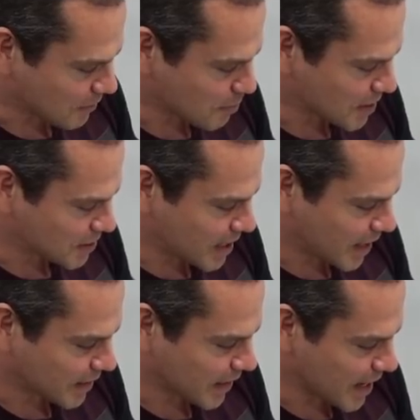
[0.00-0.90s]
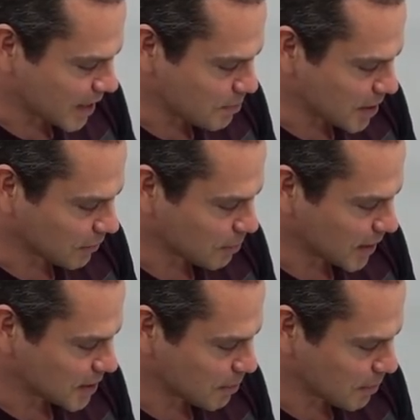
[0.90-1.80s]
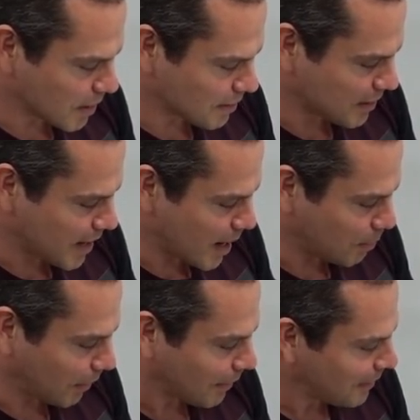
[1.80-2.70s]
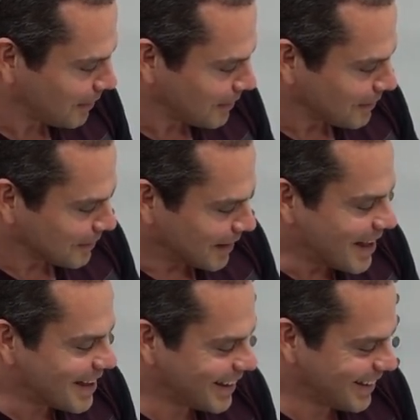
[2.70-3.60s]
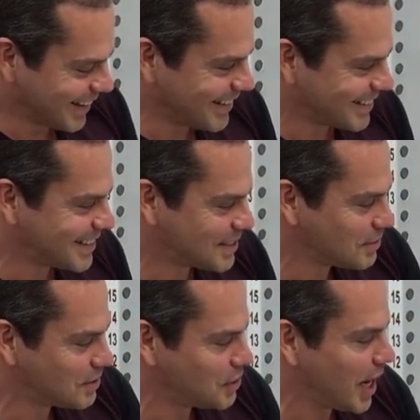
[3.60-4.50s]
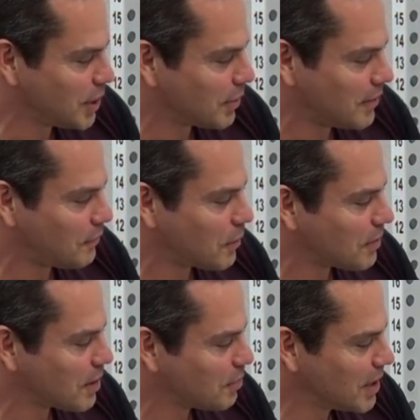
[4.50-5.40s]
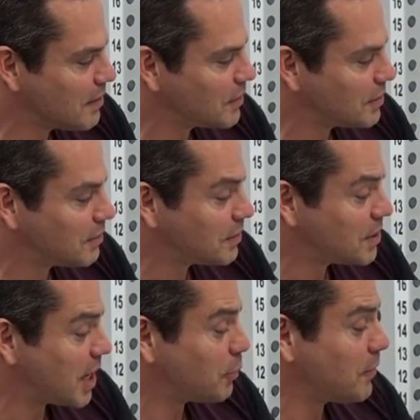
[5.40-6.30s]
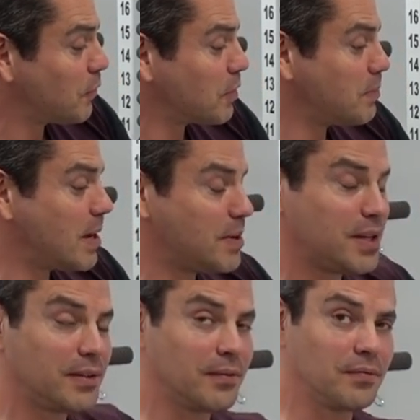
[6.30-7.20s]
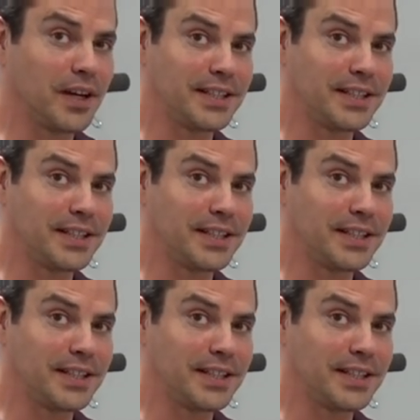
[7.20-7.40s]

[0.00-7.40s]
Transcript: For my snack, I had a meal replacement burger and an apple. This was January 4th, I believe, and January 4th maybe of